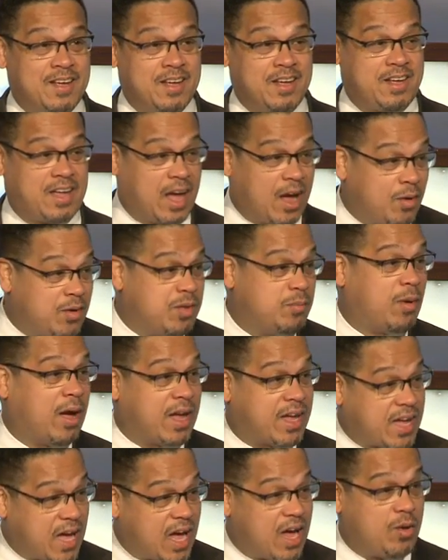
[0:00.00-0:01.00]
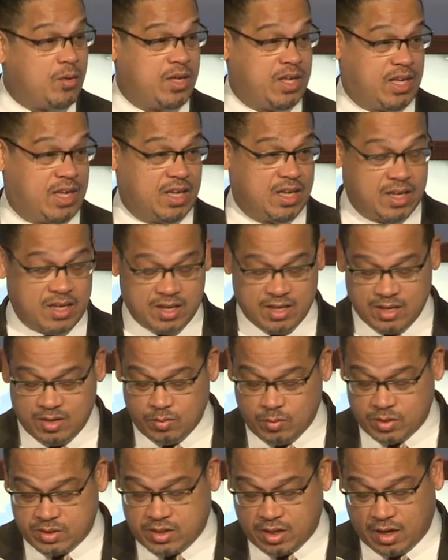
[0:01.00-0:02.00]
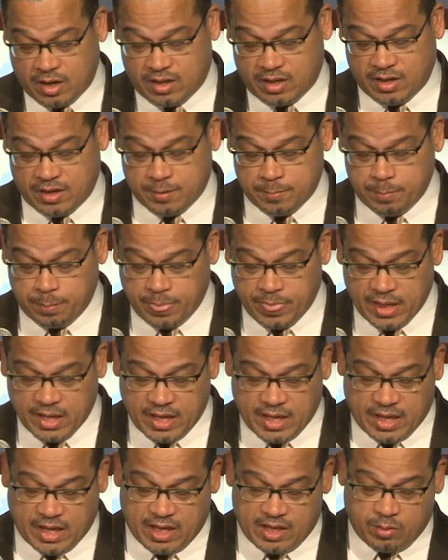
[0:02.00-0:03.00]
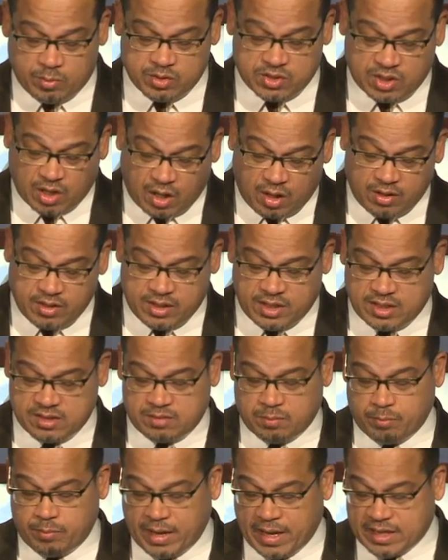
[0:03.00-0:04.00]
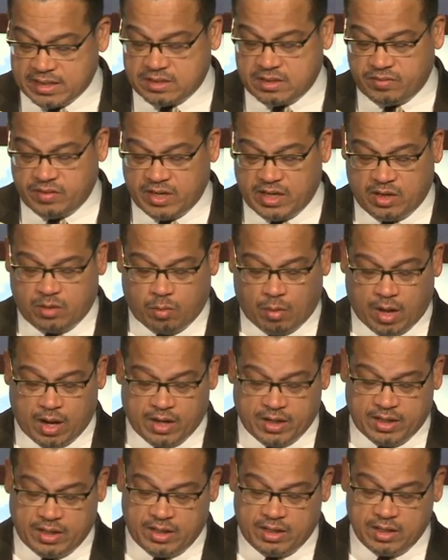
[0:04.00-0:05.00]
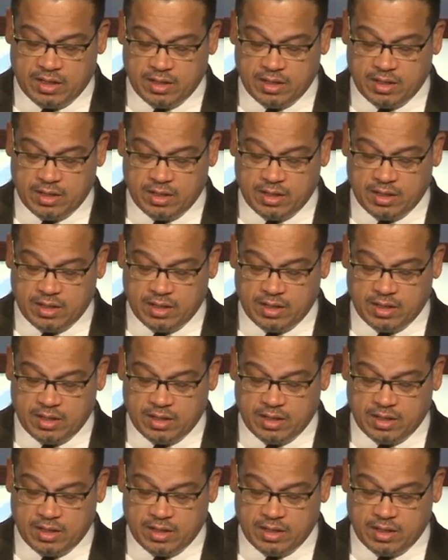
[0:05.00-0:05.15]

County by county, we're talking. And the result is massive inequality